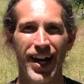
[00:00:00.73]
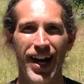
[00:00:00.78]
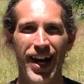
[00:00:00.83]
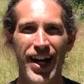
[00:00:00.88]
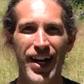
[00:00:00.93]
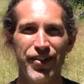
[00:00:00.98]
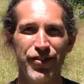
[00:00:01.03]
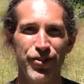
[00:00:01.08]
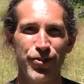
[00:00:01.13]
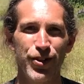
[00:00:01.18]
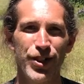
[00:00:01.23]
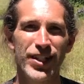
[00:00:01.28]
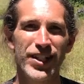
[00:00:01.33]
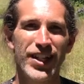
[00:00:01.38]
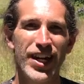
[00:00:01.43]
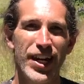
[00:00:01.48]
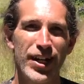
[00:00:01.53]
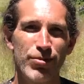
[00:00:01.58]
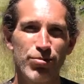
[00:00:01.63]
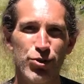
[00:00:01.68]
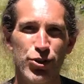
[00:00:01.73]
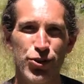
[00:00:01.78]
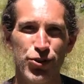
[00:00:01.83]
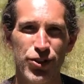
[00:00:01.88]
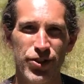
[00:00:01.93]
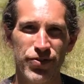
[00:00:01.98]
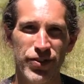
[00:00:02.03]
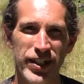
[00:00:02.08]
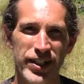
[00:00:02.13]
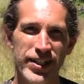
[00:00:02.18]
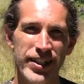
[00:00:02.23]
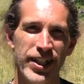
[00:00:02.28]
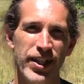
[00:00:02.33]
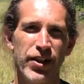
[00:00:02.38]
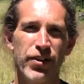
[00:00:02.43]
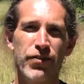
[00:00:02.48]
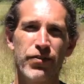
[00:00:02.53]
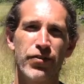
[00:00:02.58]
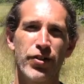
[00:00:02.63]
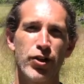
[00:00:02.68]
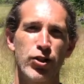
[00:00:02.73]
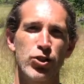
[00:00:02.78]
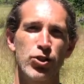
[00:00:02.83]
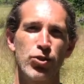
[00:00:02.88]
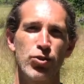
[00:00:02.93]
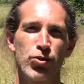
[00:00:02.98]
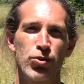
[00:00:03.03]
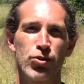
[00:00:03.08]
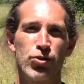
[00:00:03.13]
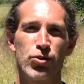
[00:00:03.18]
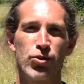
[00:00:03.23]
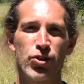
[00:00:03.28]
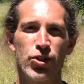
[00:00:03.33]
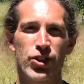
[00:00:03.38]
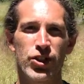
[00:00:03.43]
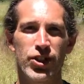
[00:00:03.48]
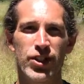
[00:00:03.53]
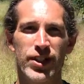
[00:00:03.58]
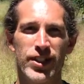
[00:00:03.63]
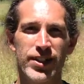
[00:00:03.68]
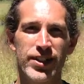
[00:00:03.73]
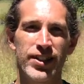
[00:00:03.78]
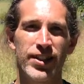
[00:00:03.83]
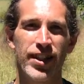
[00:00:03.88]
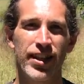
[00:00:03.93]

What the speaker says: Hi everyone, I'm Judah Vitale, functional nutritionist,